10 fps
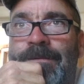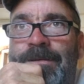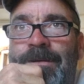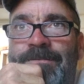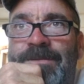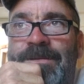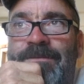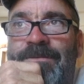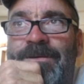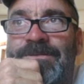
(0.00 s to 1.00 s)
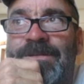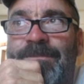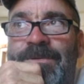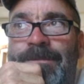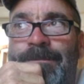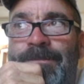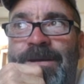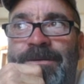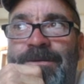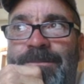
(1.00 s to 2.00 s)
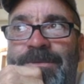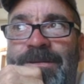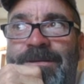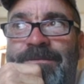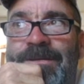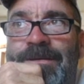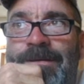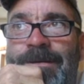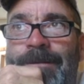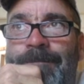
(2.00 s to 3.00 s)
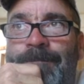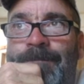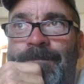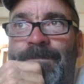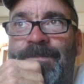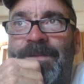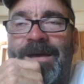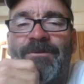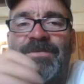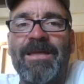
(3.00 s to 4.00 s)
get off the TV or something. But I couldn't believe the. Um, I don't.